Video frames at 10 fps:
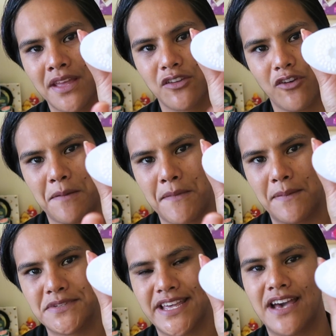the cream
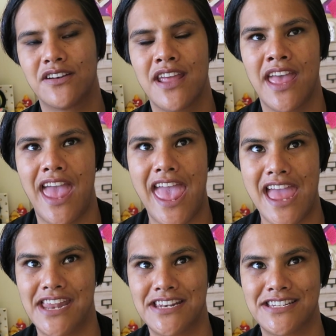comes out,
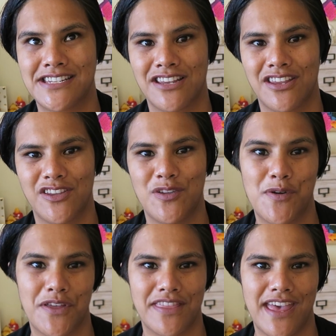and you
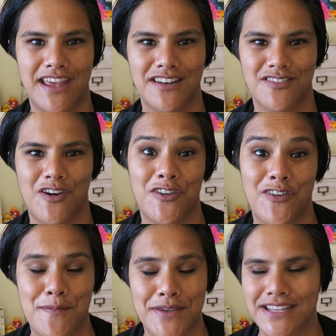put that on
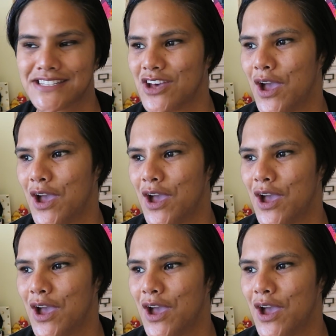your armpits.